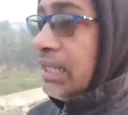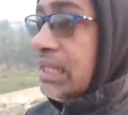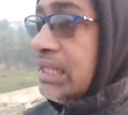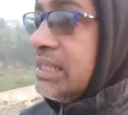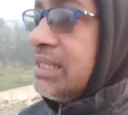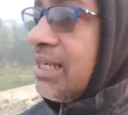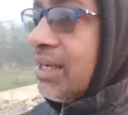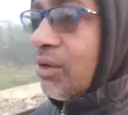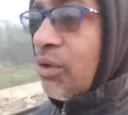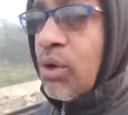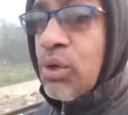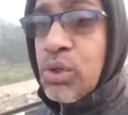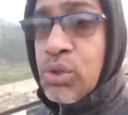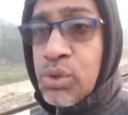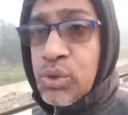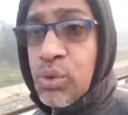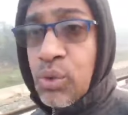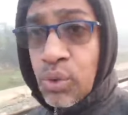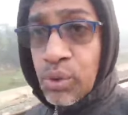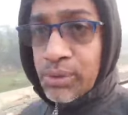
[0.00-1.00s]
he didn't go to
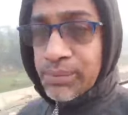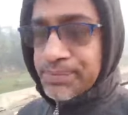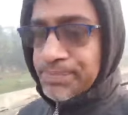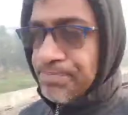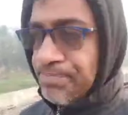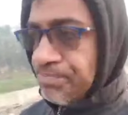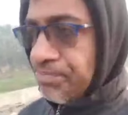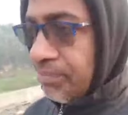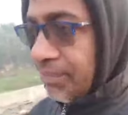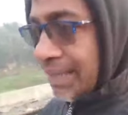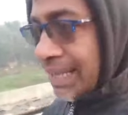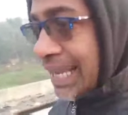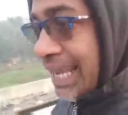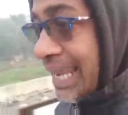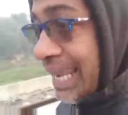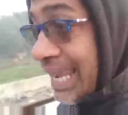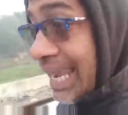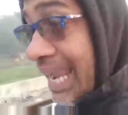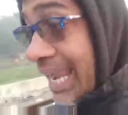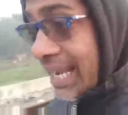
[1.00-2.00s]
school,
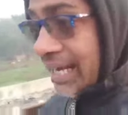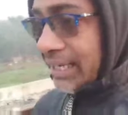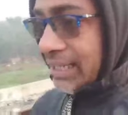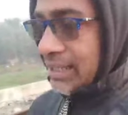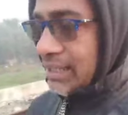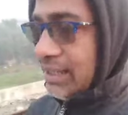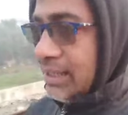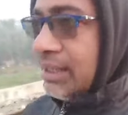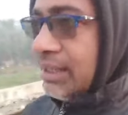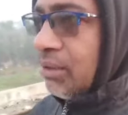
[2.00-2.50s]
and